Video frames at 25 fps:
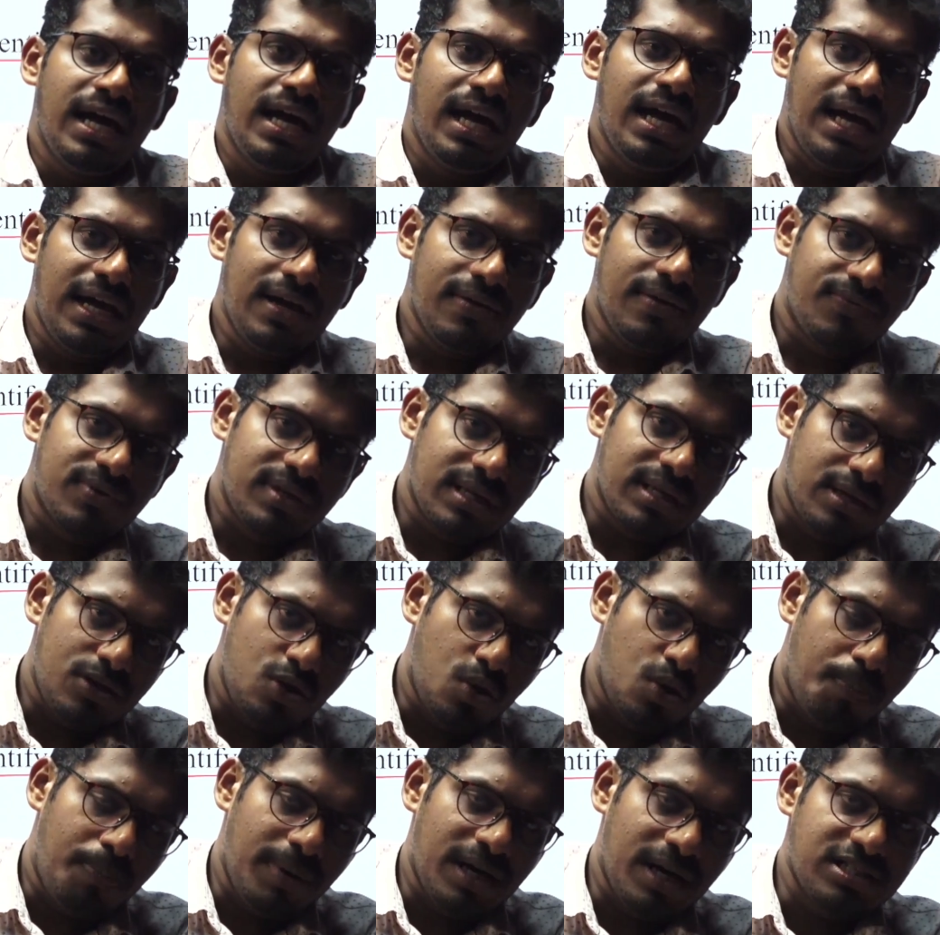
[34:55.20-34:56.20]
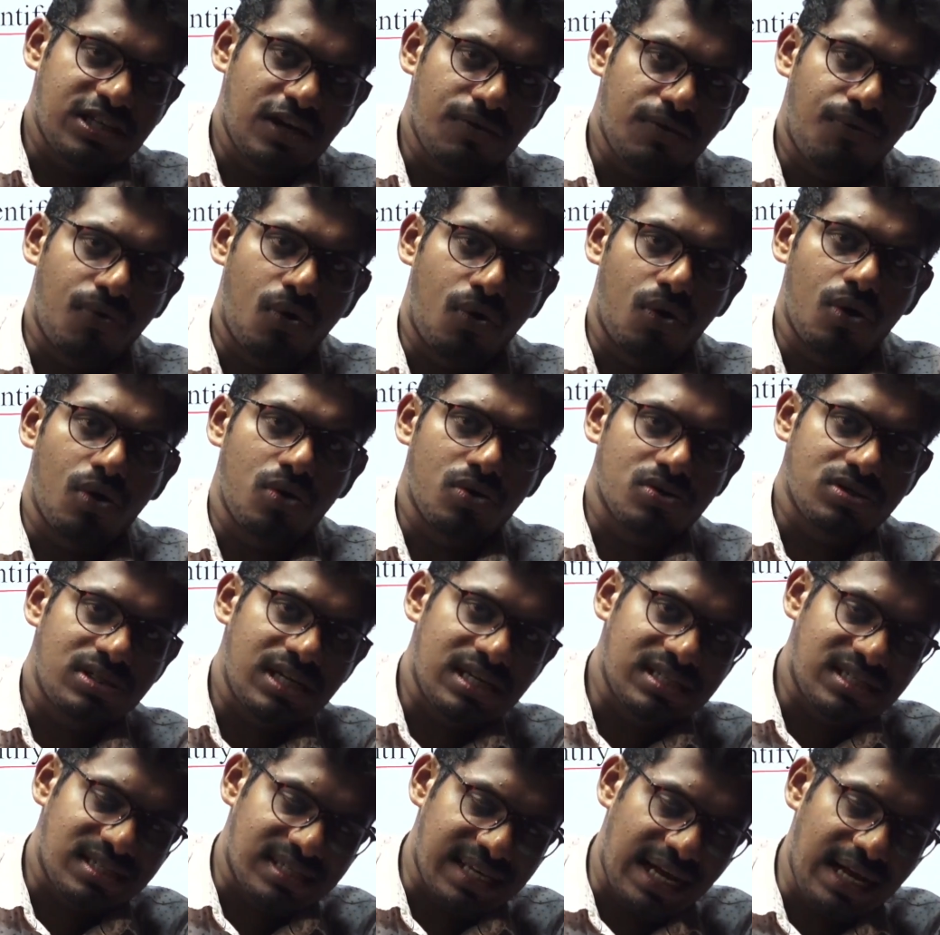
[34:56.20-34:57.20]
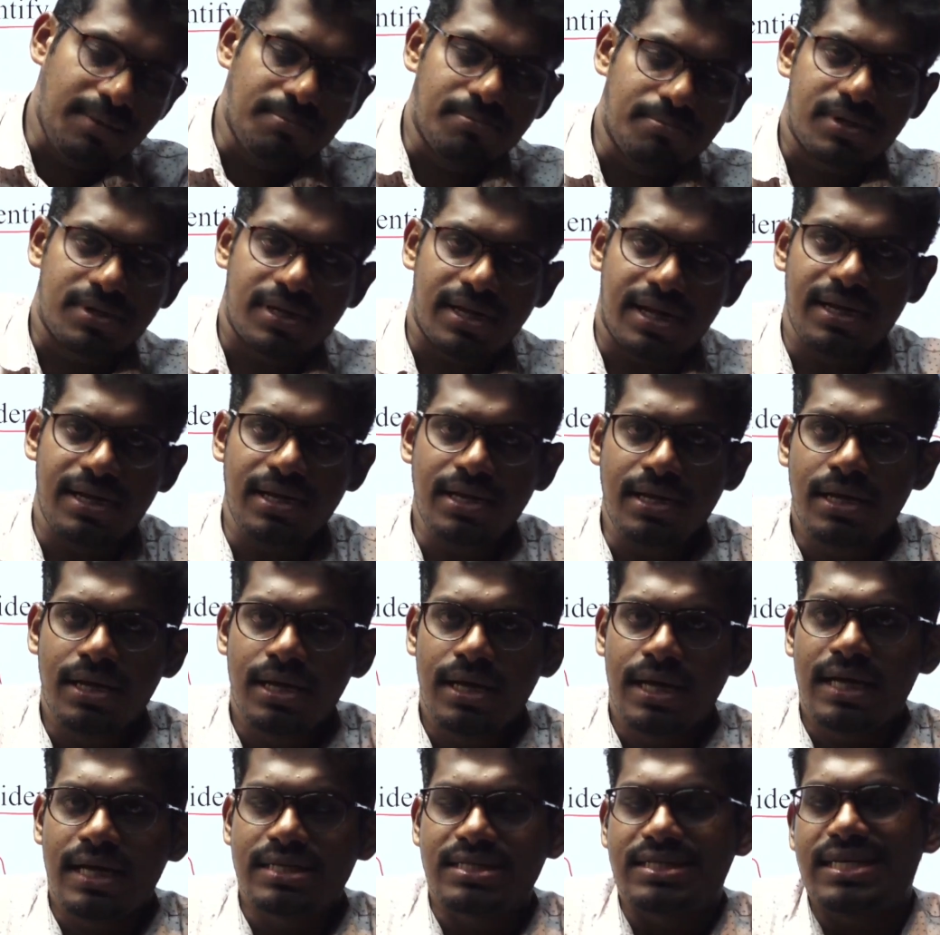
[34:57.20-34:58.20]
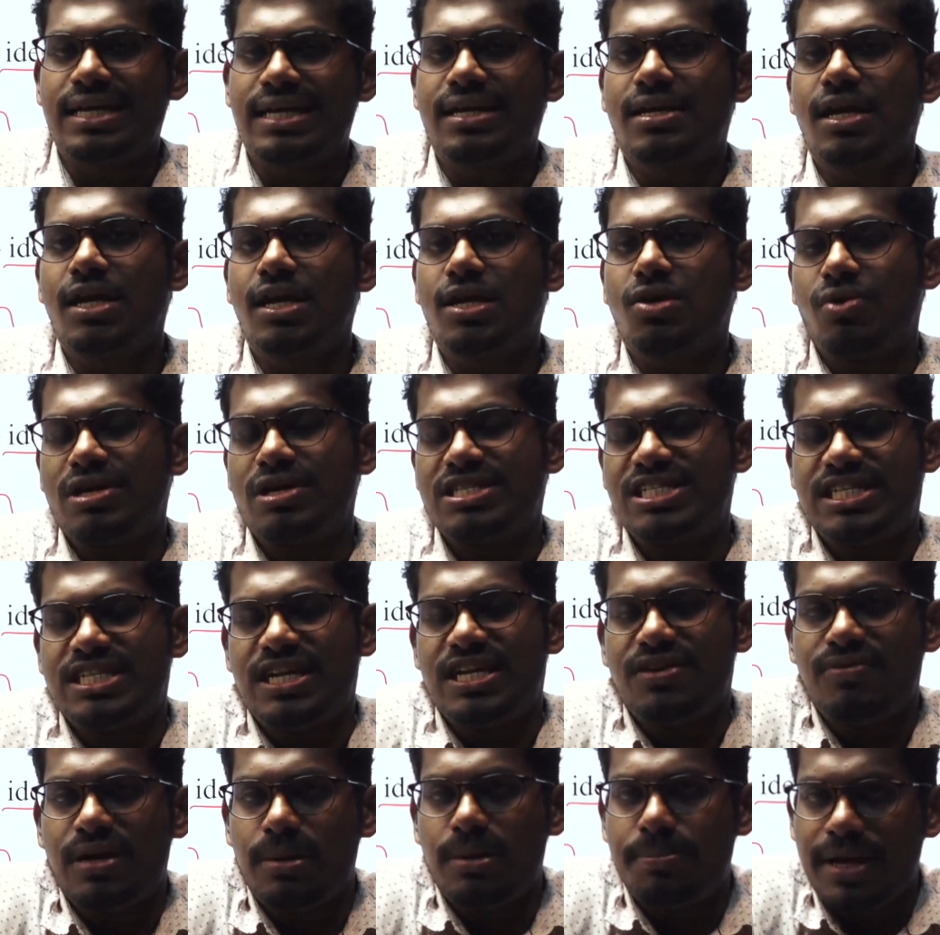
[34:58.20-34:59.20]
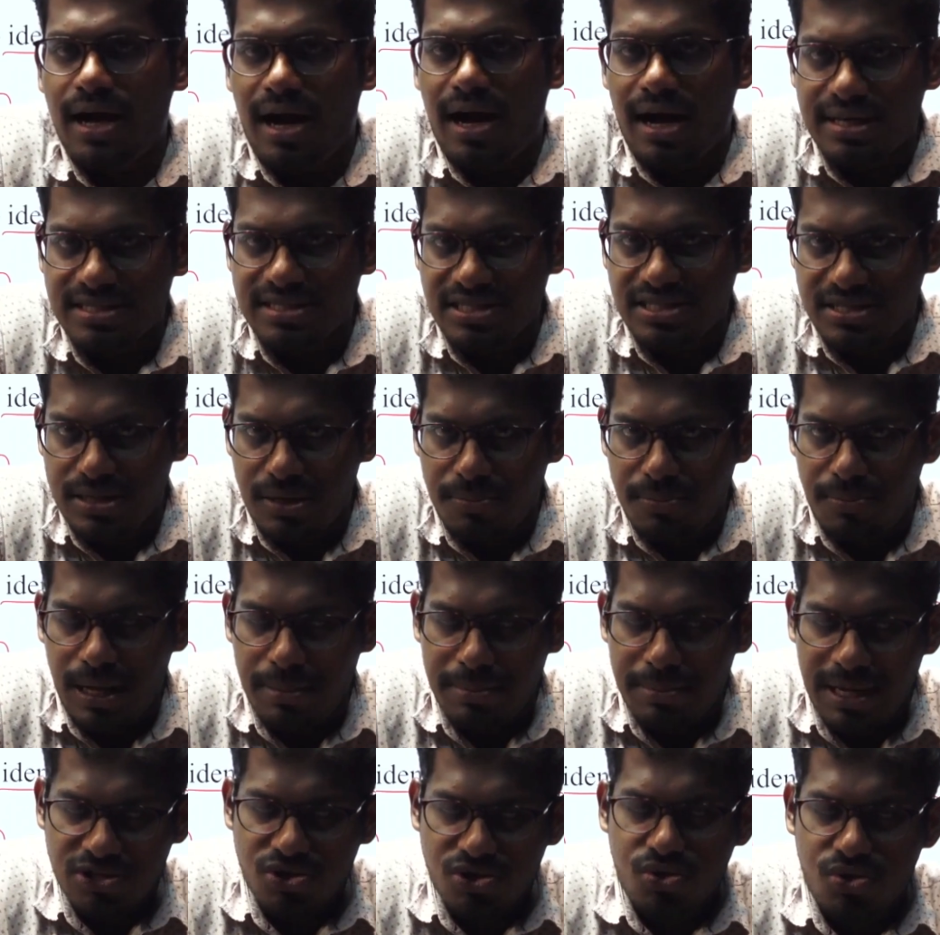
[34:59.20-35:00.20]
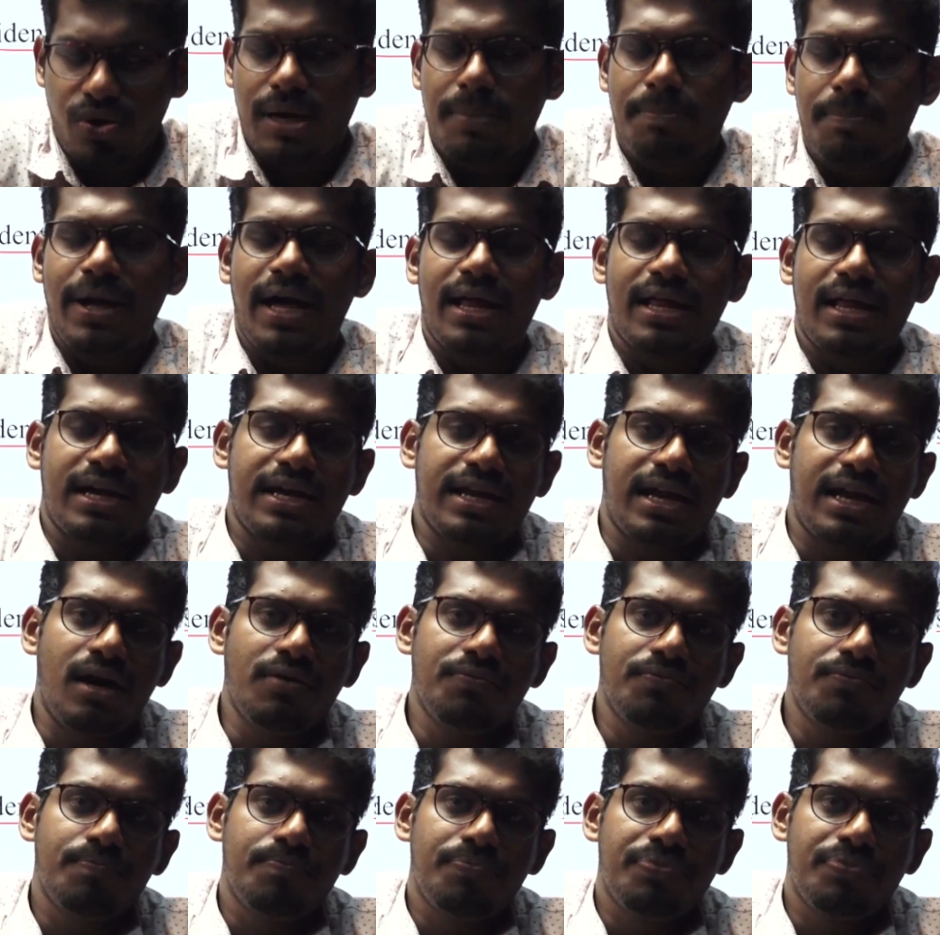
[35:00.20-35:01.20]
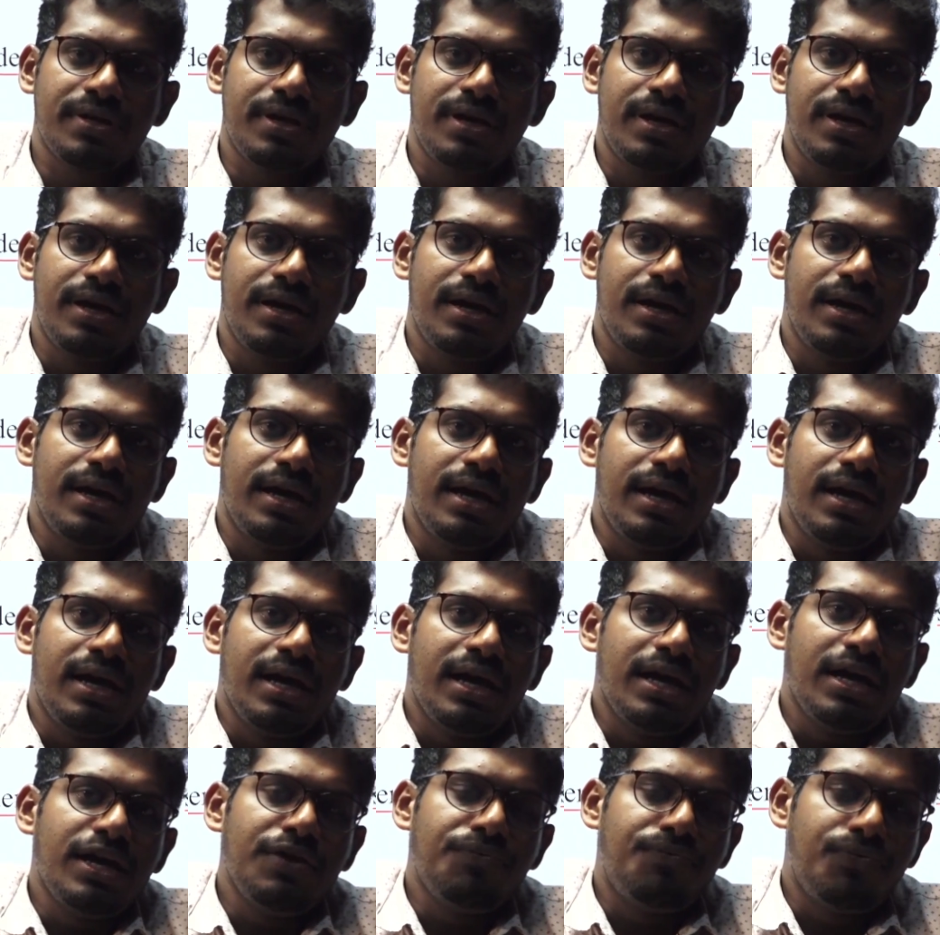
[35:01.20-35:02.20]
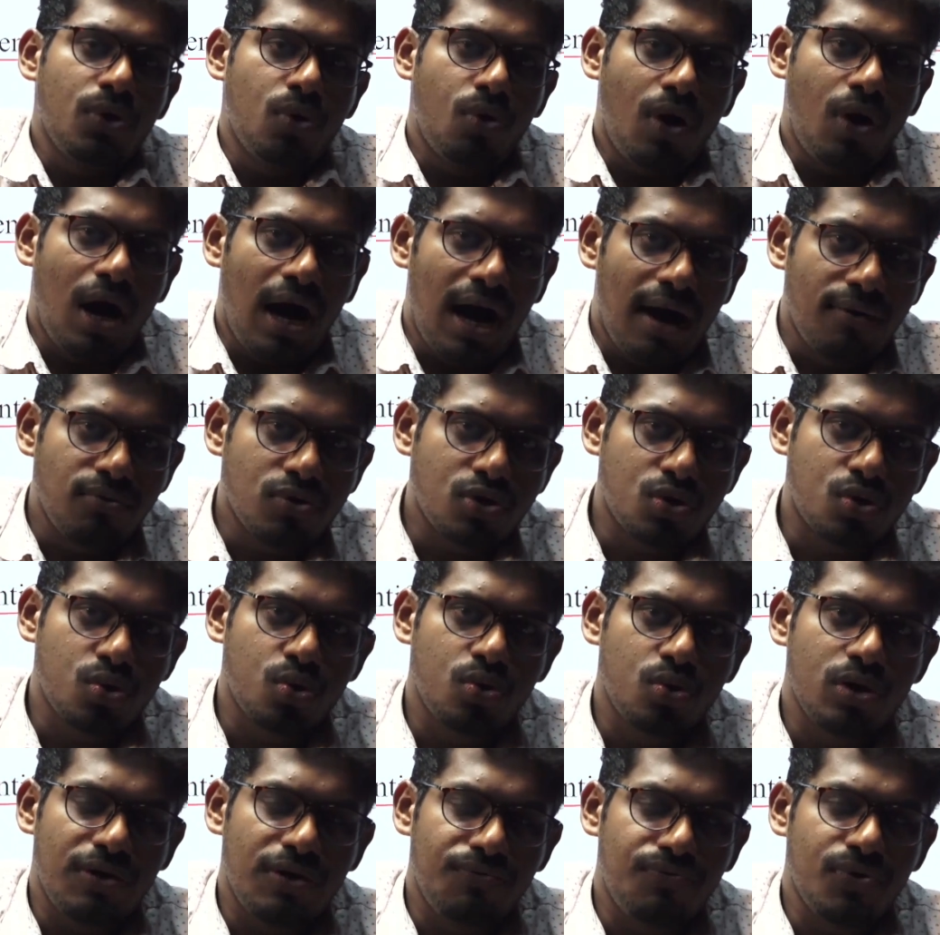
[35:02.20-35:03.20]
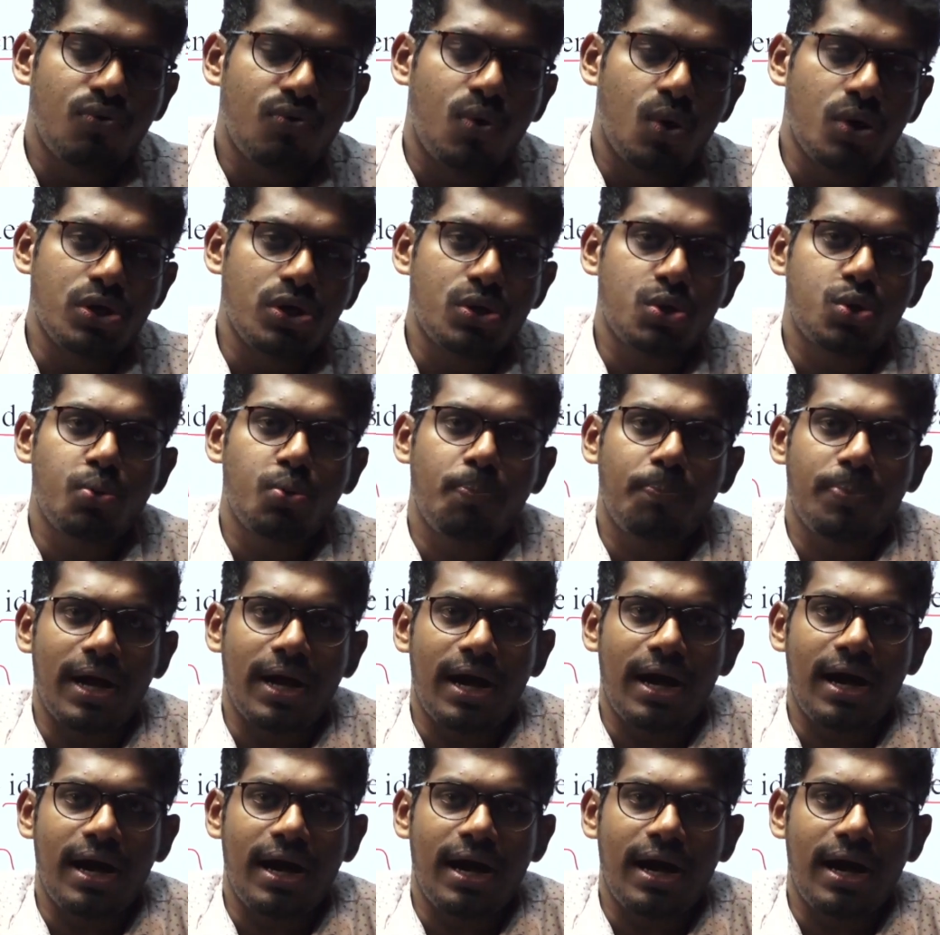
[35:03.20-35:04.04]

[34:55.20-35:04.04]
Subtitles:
if UPSC follows the same trend, single question will be asked based on a paragraph. If you want to